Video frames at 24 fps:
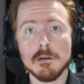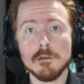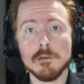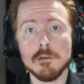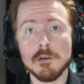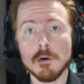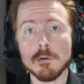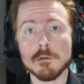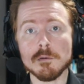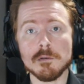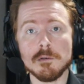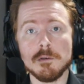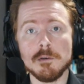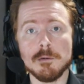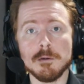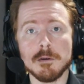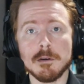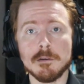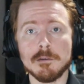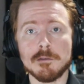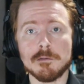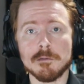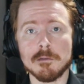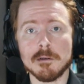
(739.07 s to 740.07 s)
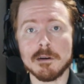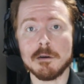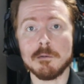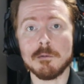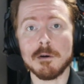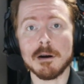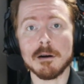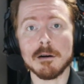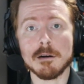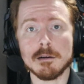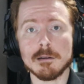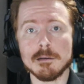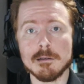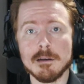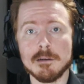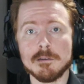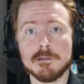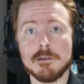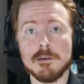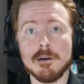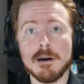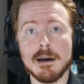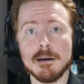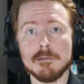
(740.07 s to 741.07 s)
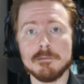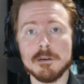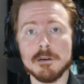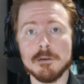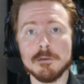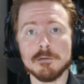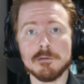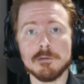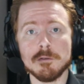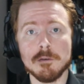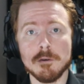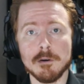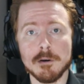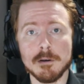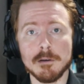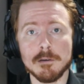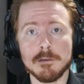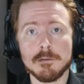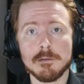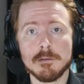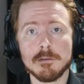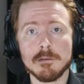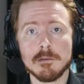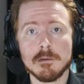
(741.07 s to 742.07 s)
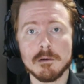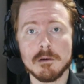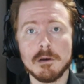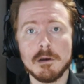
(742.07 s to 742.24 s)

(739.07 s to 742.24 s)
don't do it as freeware unless you have no choice.